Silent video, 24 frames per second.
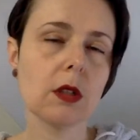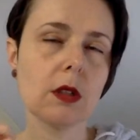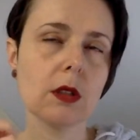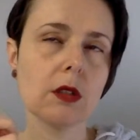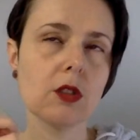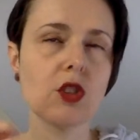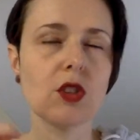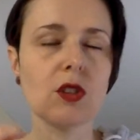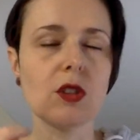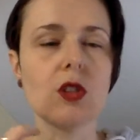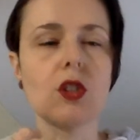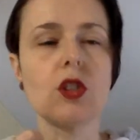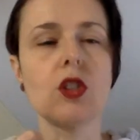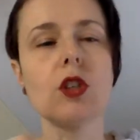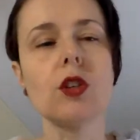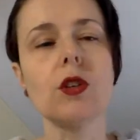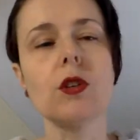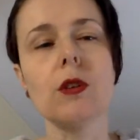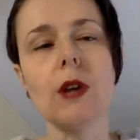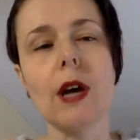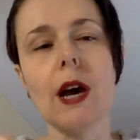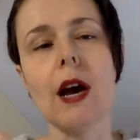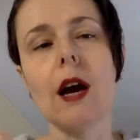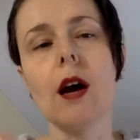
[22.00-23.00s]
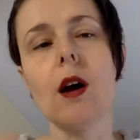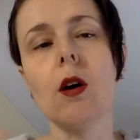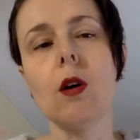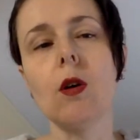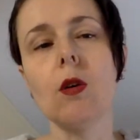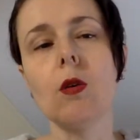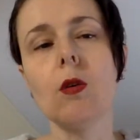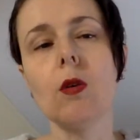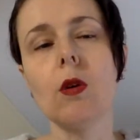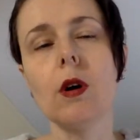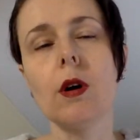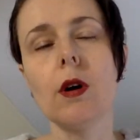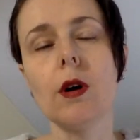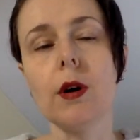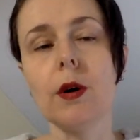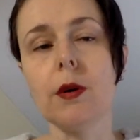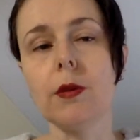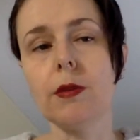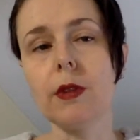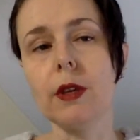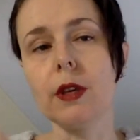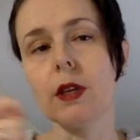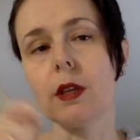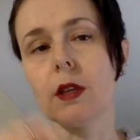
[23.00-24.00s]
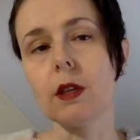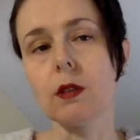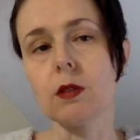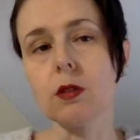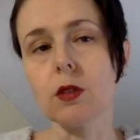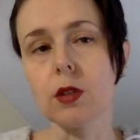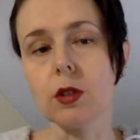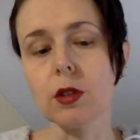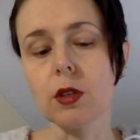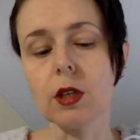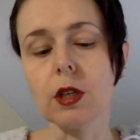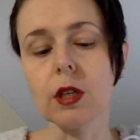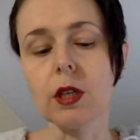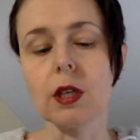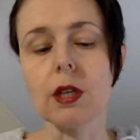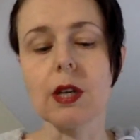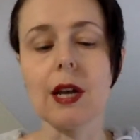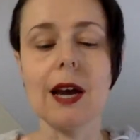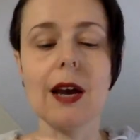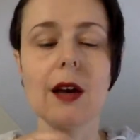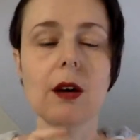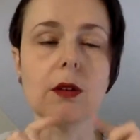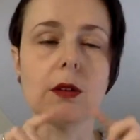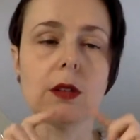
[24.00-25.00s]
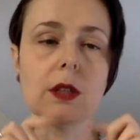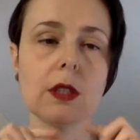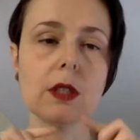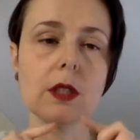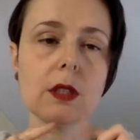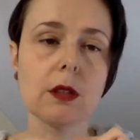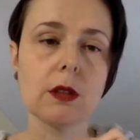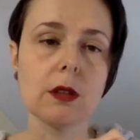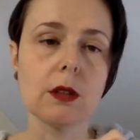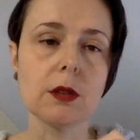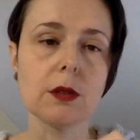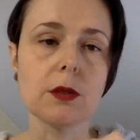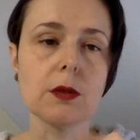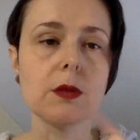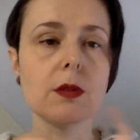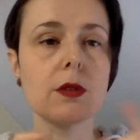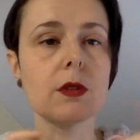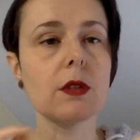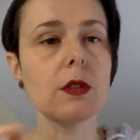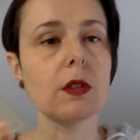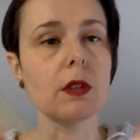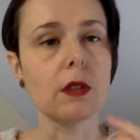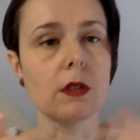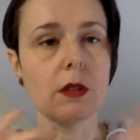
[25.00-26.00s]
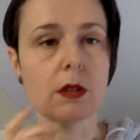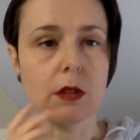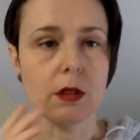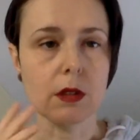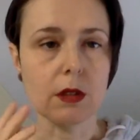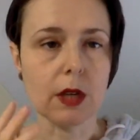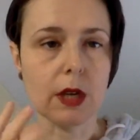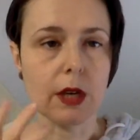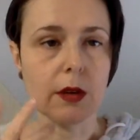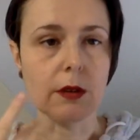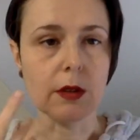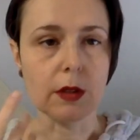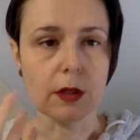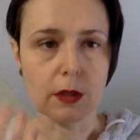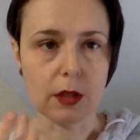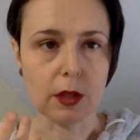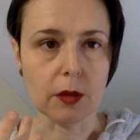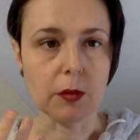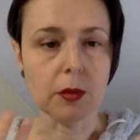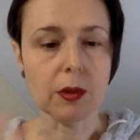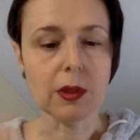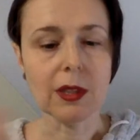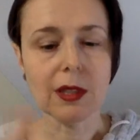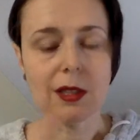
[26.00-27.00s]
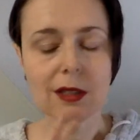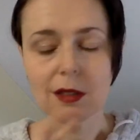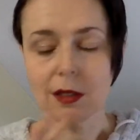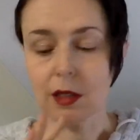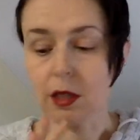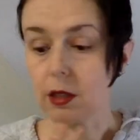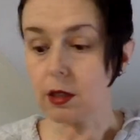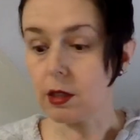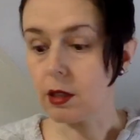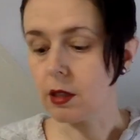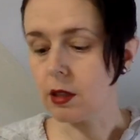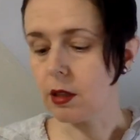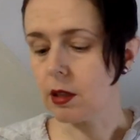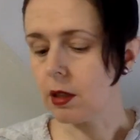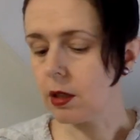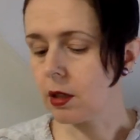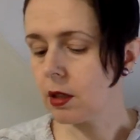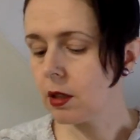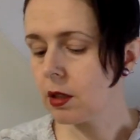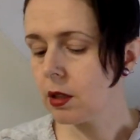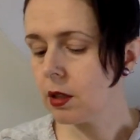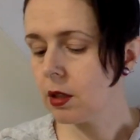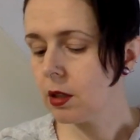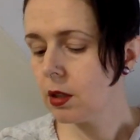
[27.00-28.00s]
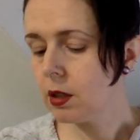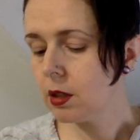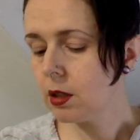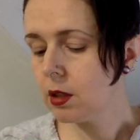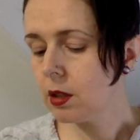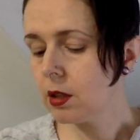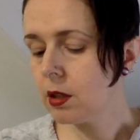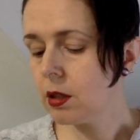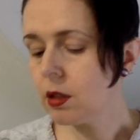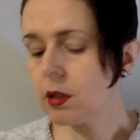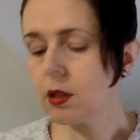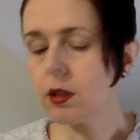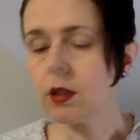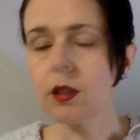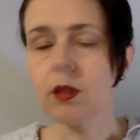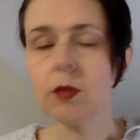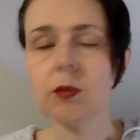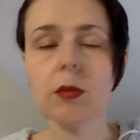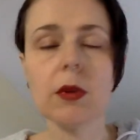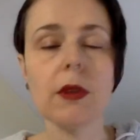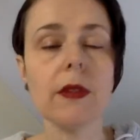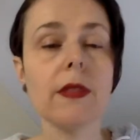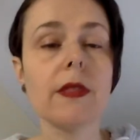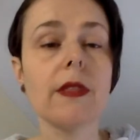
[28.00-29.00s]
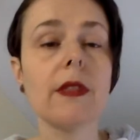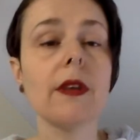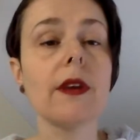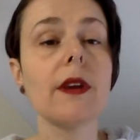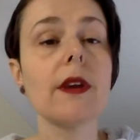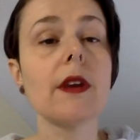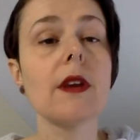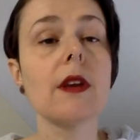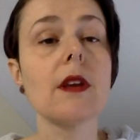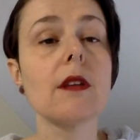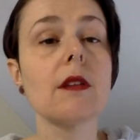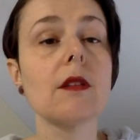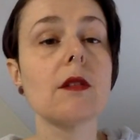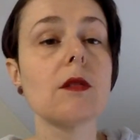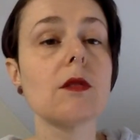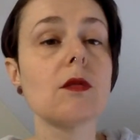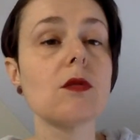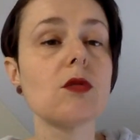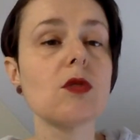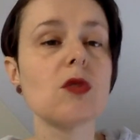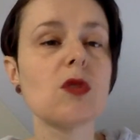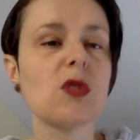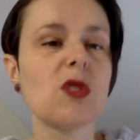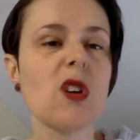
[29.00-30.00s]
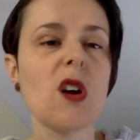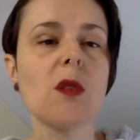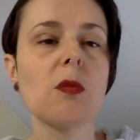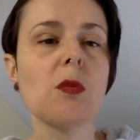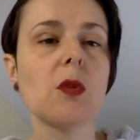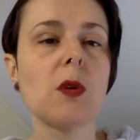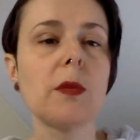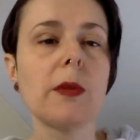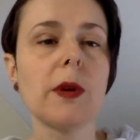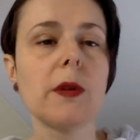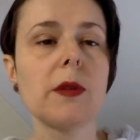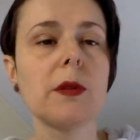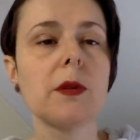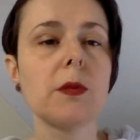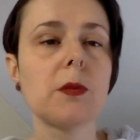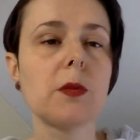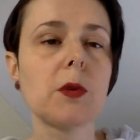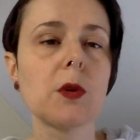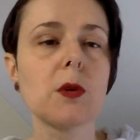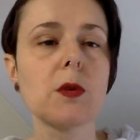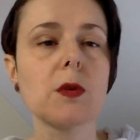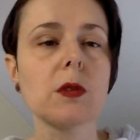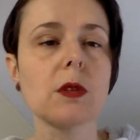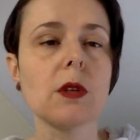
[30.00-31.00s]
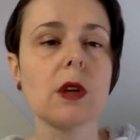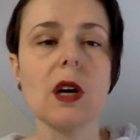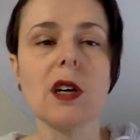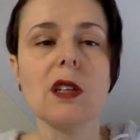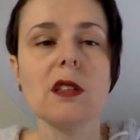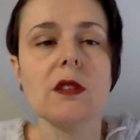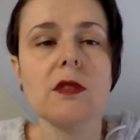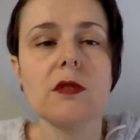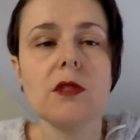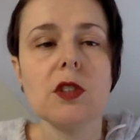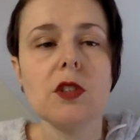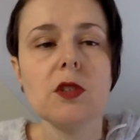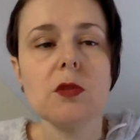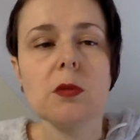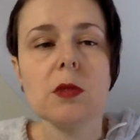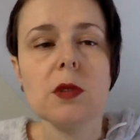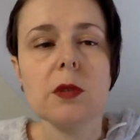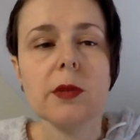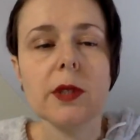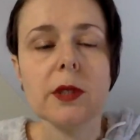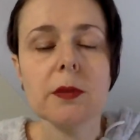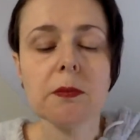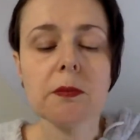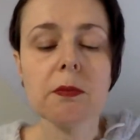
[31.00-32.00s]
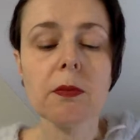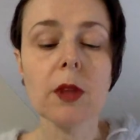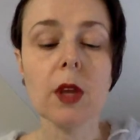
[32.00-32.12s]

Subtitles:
just to show you how they get inserted and how they get closed and how they stay in place, that kind of thing. And then just talk more about the pros and cons of each, maybe.